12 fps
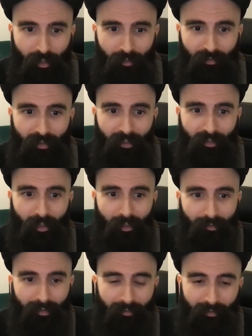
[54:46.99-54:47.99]
you see
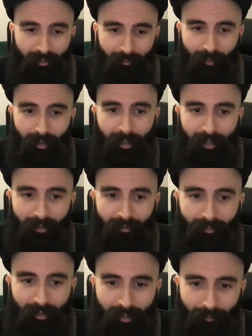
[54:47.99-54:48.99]
guitarists playing
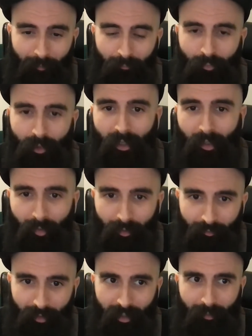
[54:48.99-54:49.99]
the rhythm and bringing
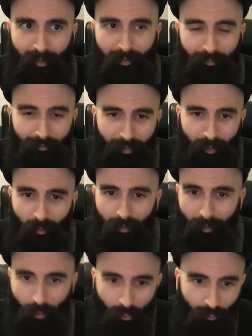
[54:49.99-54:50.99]
the rhythm and the feel
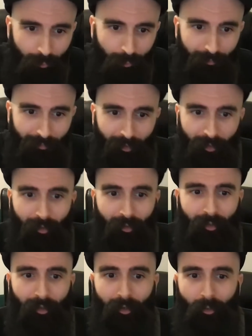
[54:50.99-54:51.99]
and the groove
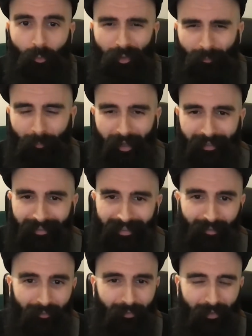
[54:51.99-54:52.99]
with minus
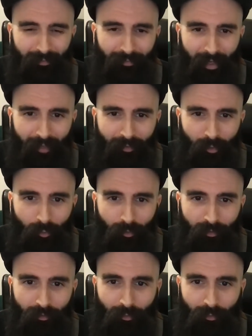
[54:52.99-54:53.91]
7 flat 5 chords,